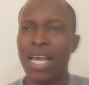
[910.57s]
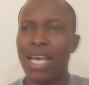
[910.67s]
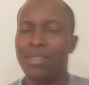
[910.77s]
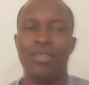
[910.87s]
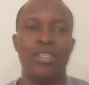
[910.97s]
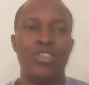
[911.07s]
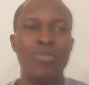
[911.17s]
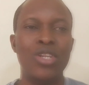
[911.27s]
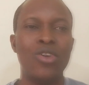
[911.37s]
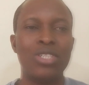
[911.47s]
And
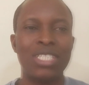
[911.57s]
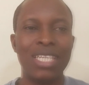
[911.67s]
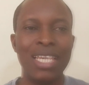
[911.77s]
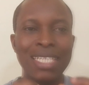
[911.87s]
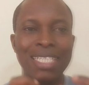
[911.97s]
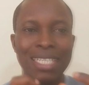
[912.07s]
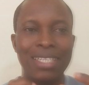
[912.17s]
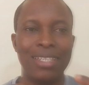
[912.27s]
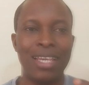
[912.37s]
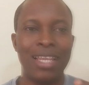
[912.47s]
you may not say it